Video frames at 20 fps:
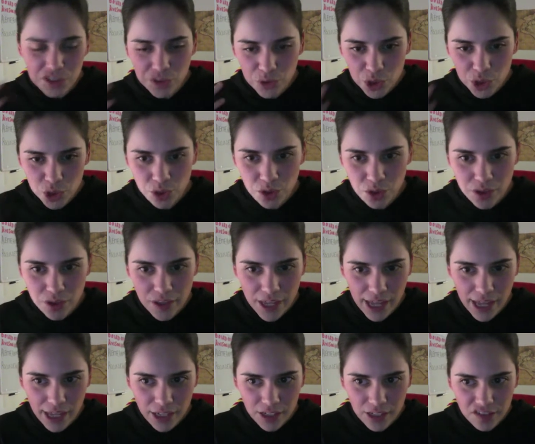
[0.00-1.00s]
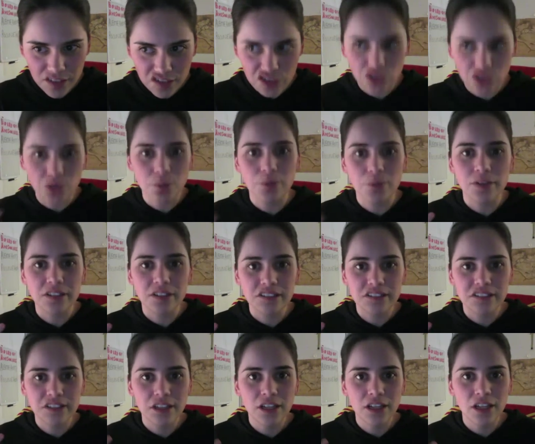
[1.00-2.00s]
sure that
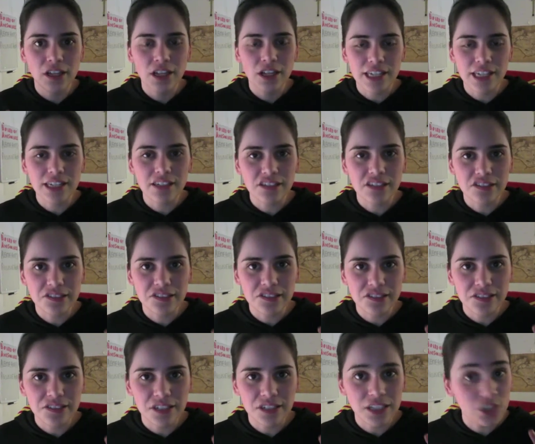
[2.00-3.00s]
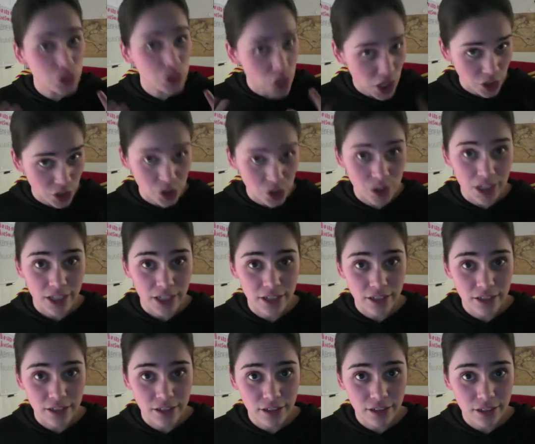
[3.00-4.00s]
Cerberus is indoctrinated
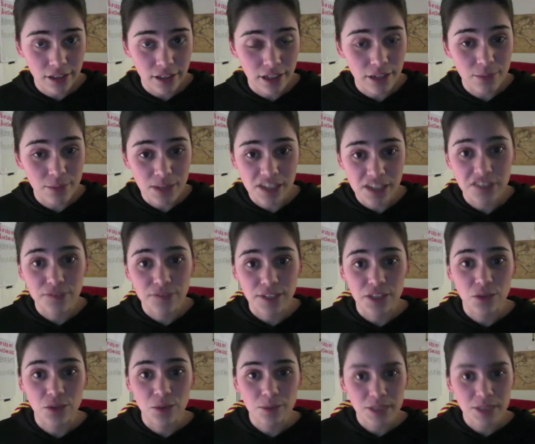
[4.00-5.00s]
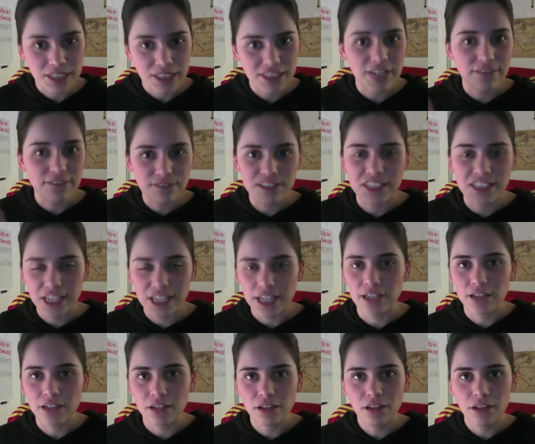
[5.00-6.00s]
in Mass Effect 3? Because I've
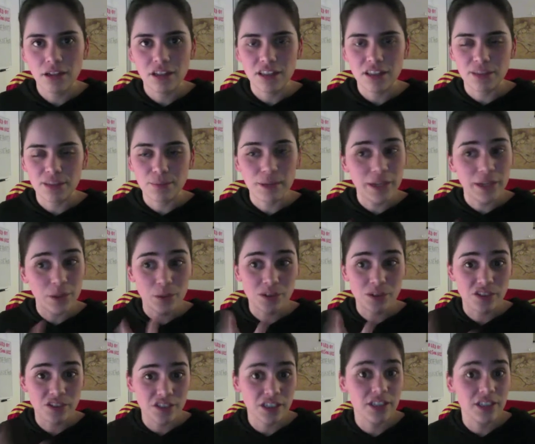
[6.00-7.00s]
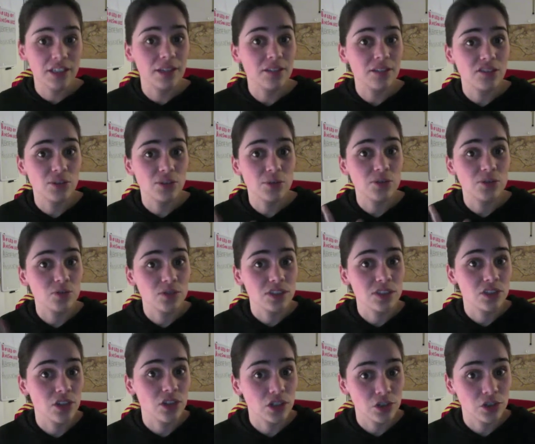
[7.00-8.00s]
said that BioWare said that Cerberus was
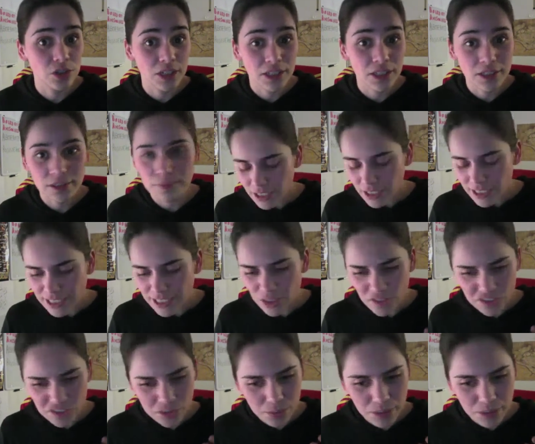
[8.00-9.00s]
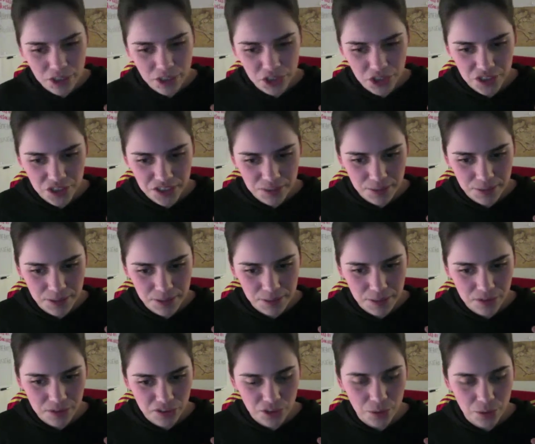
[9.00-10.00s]
indoctrinated. He also mentioned something
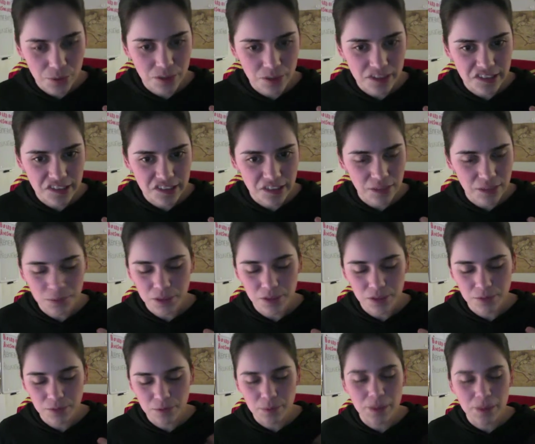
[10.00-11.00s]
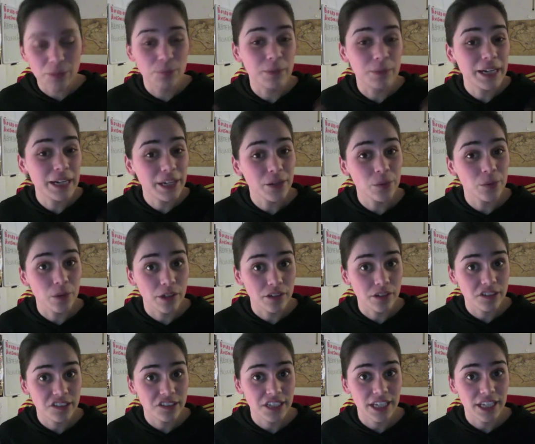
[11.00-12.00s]
about Cerberus, I mean, about BioWare
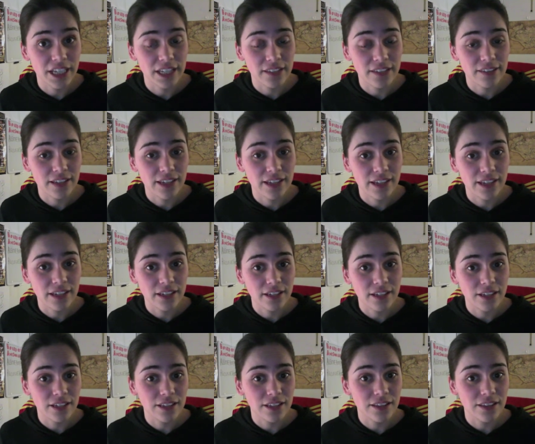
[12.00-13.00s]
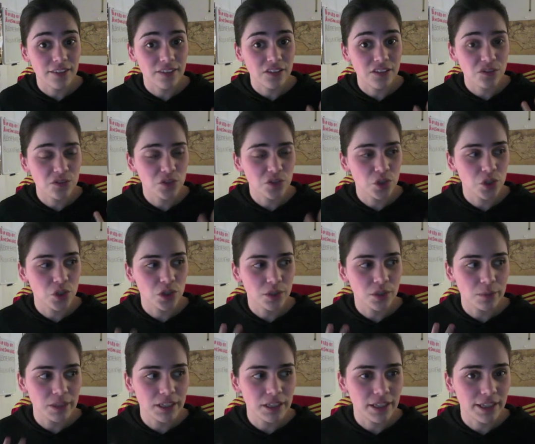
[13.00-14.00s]
saying that this could
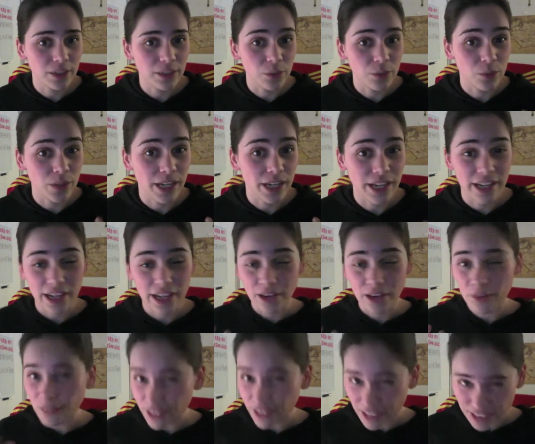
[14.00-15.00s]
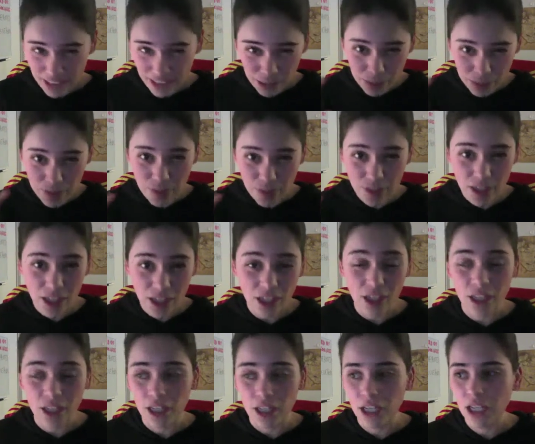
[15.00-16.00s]
be like a red herring type of
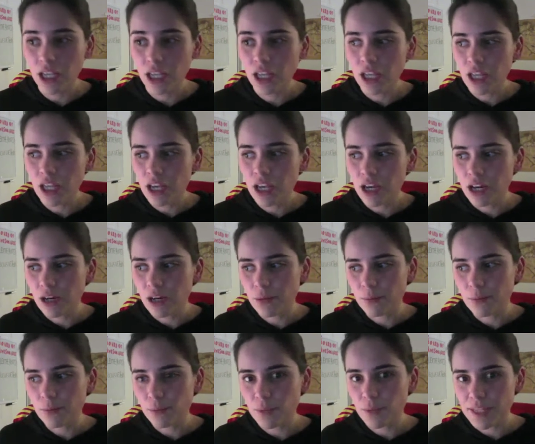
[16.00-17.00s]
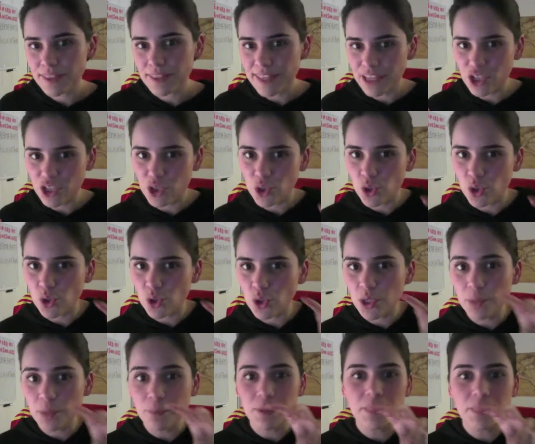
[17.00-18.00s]
thing and um, they
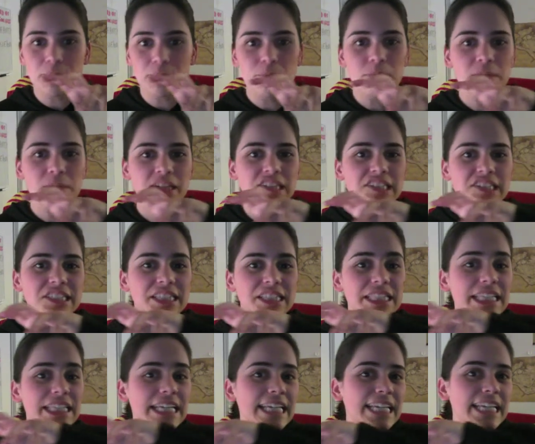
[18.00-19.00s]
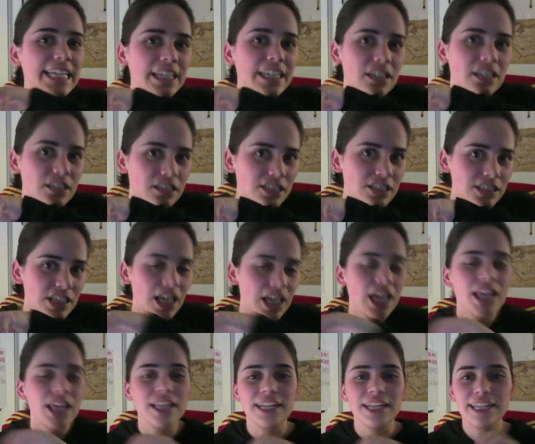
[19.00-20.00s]
could be misleading us,
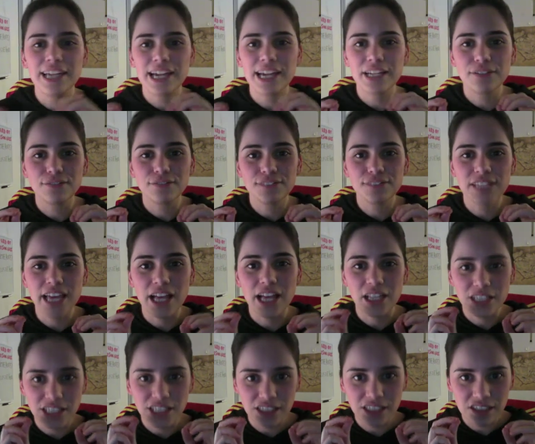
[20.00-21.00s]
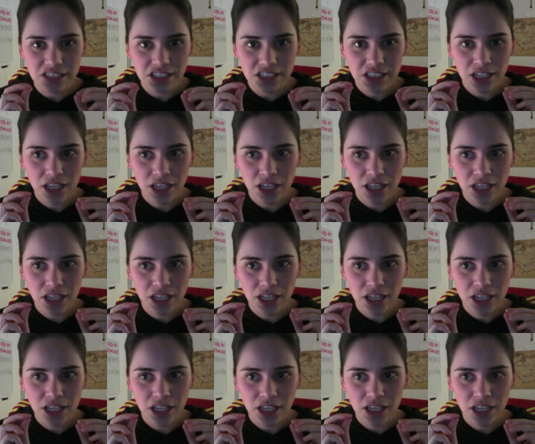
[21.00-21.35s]
like kind of telling us